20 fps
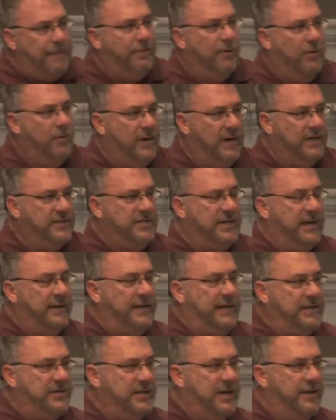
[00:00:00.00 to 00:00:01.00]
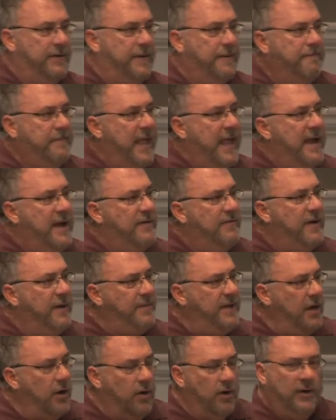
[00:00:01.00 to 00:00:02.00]
one each other from
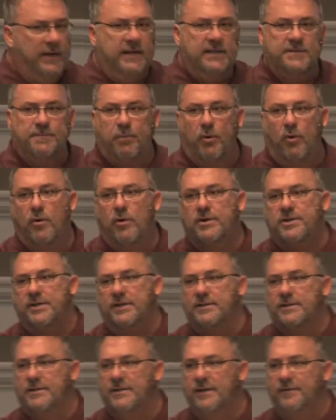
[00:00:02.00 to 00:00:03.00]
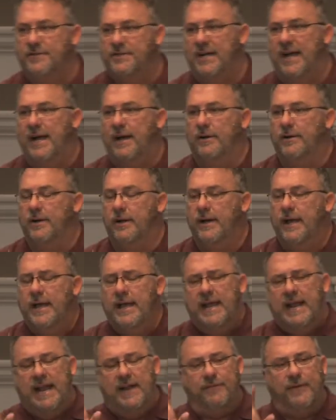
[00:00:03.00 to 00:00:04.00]
the earliest portions of childhood.
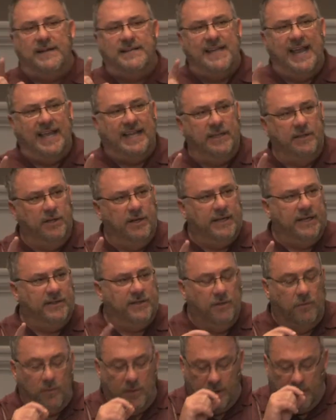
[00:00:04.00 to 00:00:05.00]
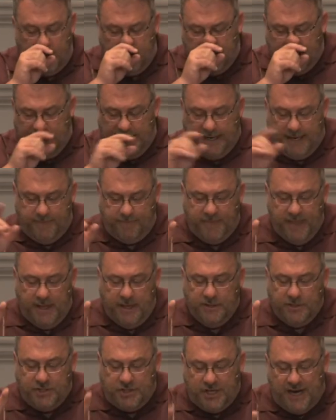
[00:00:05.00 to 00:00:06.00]
And if we take a look at the word
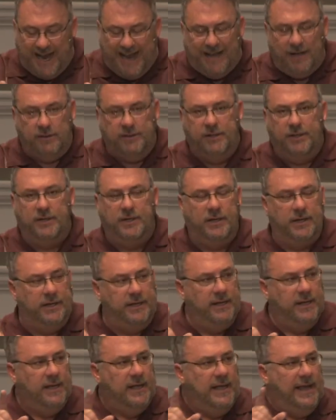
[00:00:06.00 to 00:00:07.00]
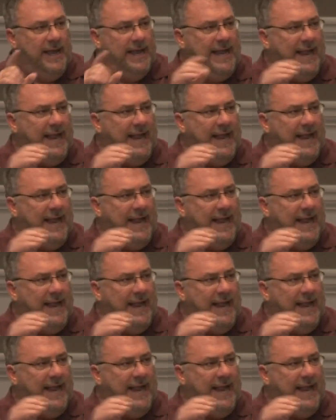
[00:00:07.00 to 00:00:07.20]
childhood, it